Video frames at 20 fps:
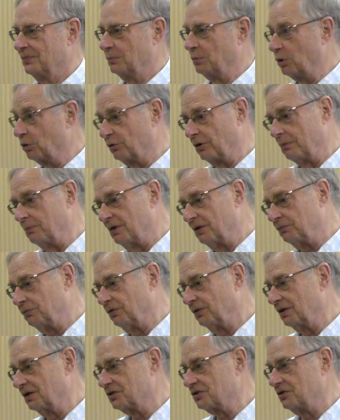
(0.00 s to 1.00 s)
Poincare
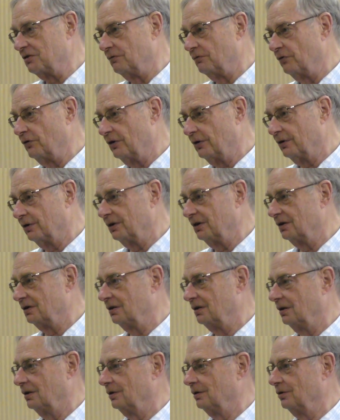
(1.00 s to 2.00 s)
metric is invariant
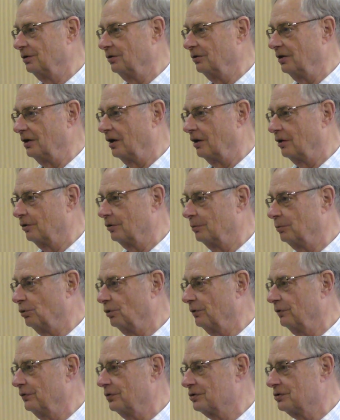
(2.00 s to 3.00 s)
under the
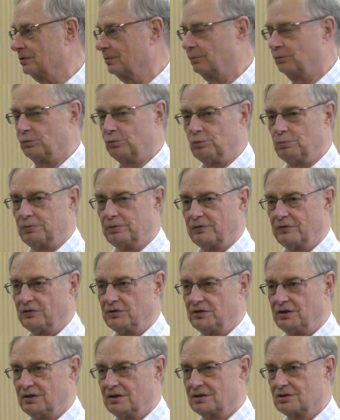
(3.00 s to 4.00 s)
automorphism group of
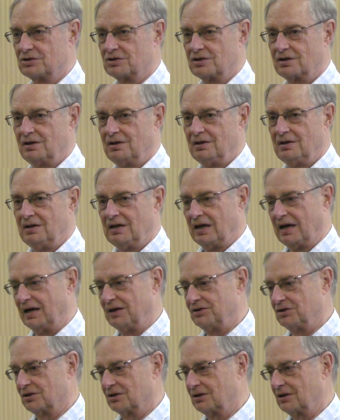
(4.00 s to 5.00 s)
the disk. I
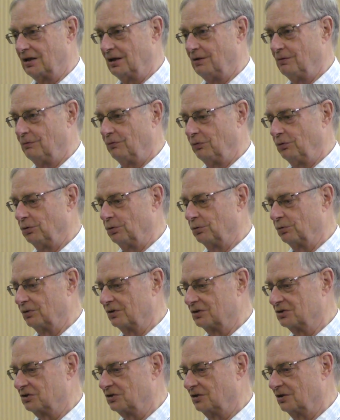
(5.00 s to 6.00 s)
just gave you
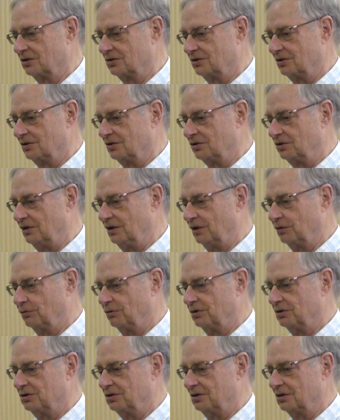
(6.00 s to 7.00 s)
this distance
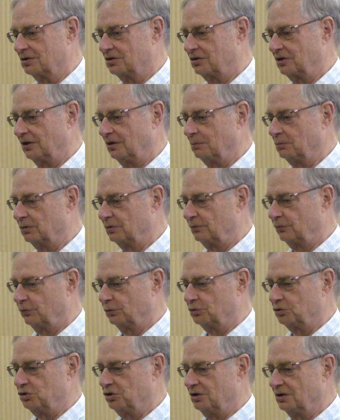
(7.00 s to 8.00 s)
decreasing statement
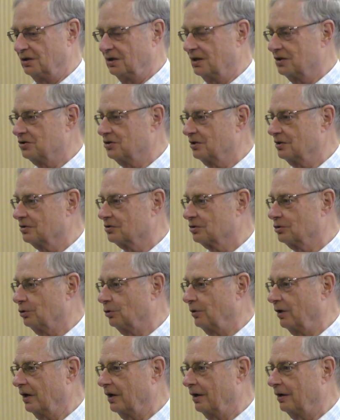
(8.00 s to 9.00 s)
for geodesics
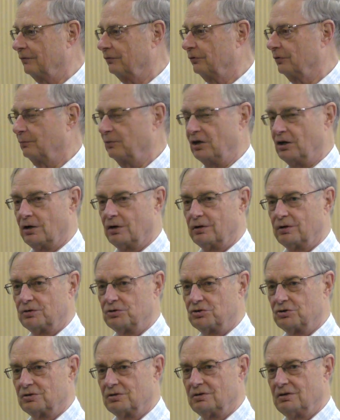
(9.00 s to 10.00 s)
going out from the
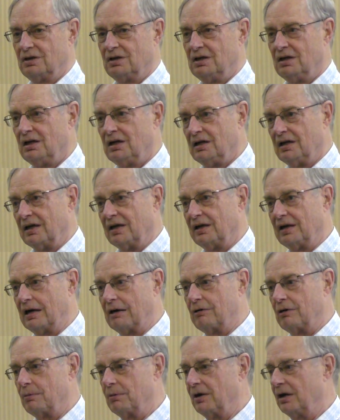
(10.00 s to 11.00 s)
origin, and
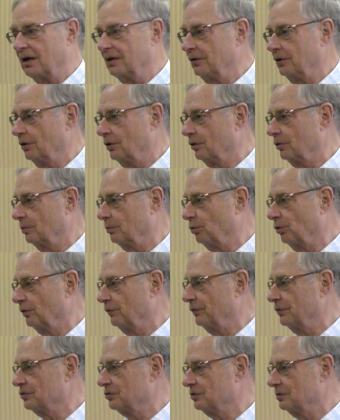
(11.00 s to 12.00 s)
now apply the
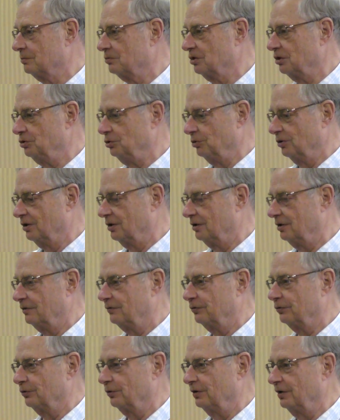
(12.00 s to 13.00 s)
automorphisms and you get it
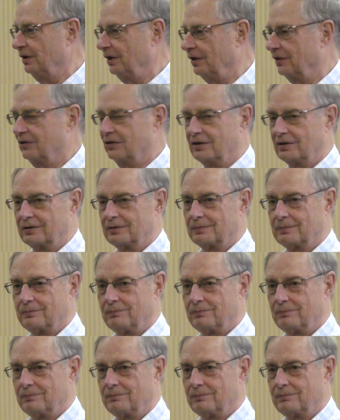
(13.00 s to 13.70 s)
for anything.